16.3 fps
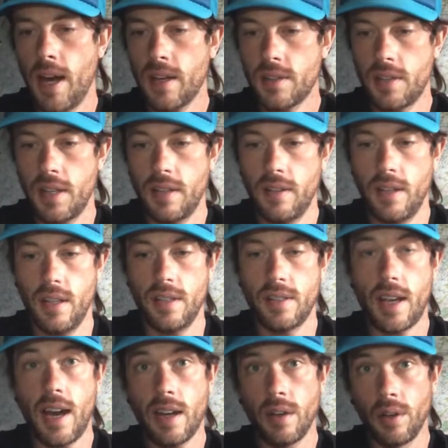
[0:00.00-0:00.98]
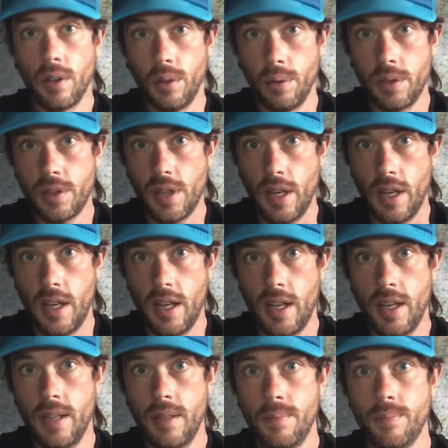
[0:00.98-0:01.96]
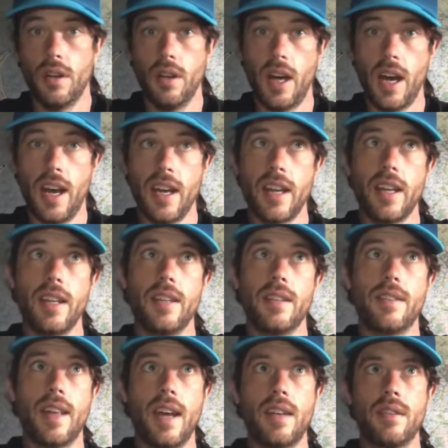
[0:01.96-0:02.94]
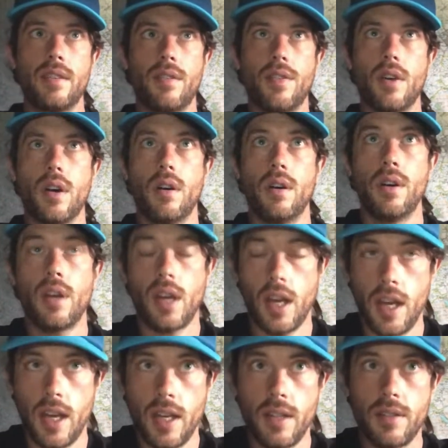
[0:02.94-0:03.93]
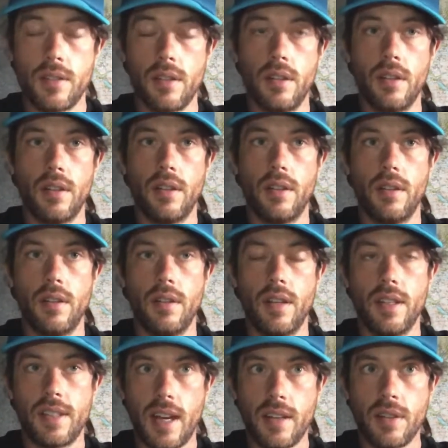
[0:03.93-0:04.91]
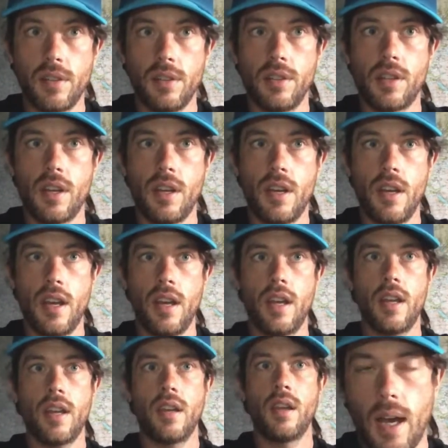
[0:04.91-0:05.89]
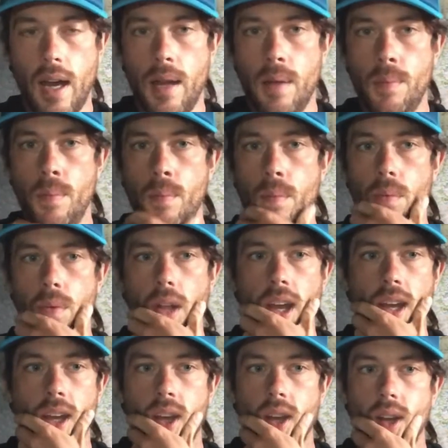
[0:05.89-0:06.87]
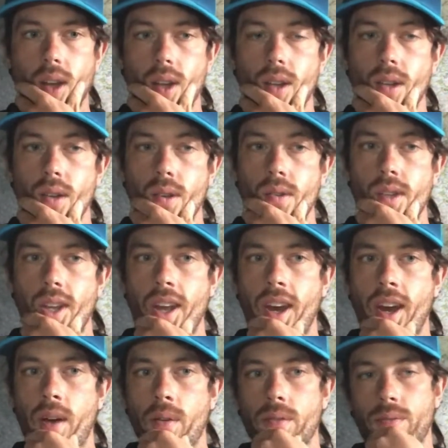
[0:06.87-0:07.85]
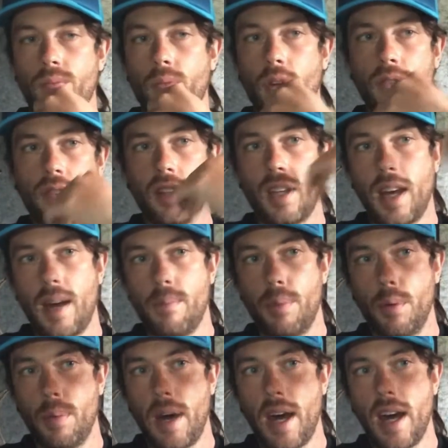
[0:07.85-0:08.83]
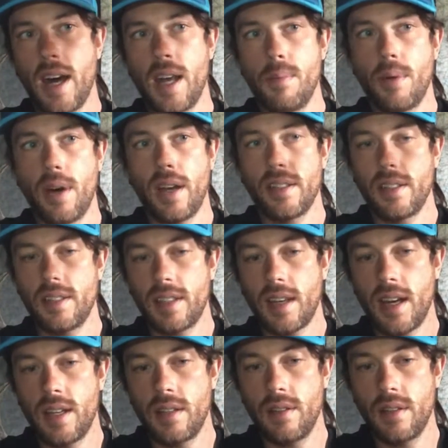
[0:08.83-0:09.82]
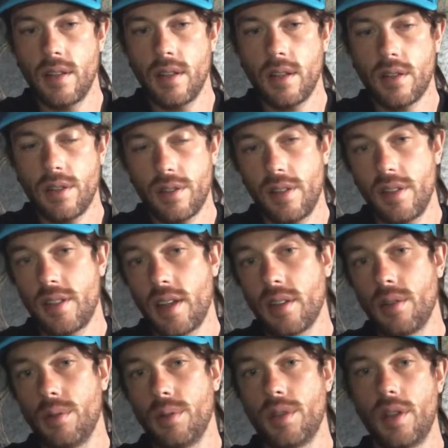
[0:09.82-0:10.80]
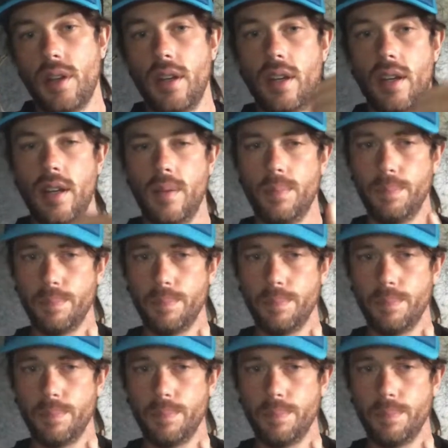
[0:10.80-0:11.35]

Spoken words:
said that his ankle was hurting, so I then thought, okay, so his ankle's hurting. I'm like, usually I would want to camp up high, but I decided that because his ankle was hurting,